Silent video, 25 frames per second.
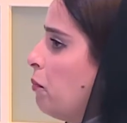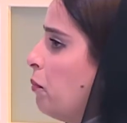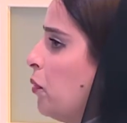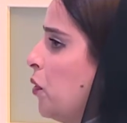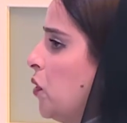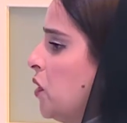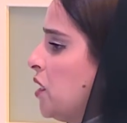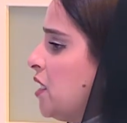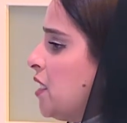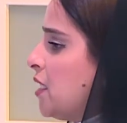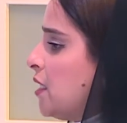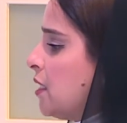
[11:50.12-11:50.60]

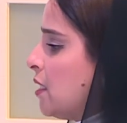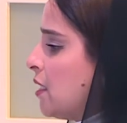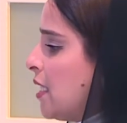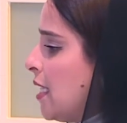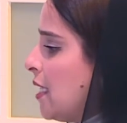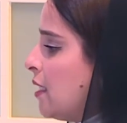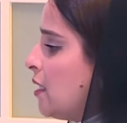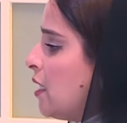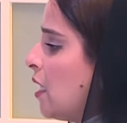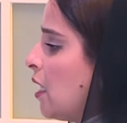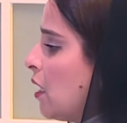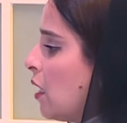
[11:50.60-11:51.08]
reports,
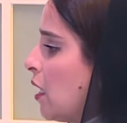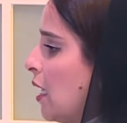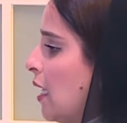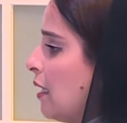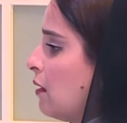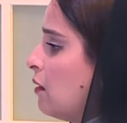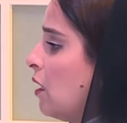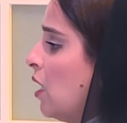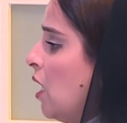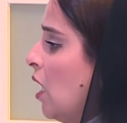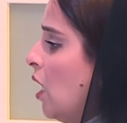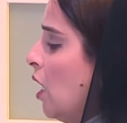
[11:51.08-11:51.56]
stating
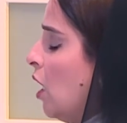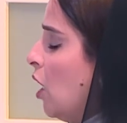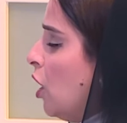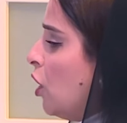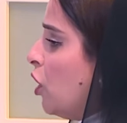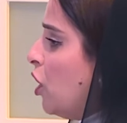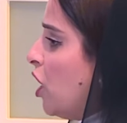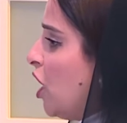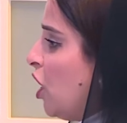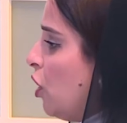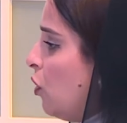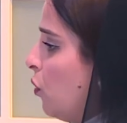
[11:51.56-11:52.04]
that
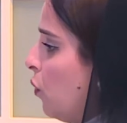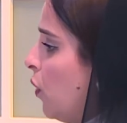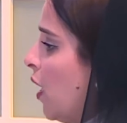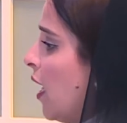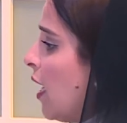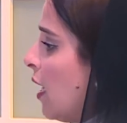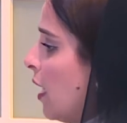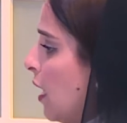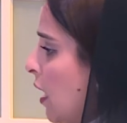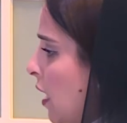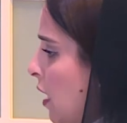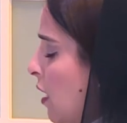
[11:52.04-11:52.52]
the
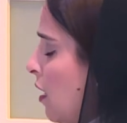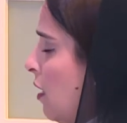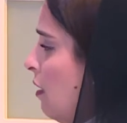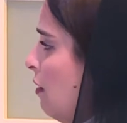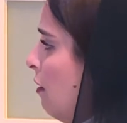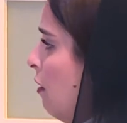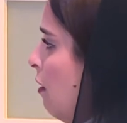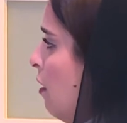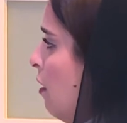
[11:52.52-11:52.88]
UAE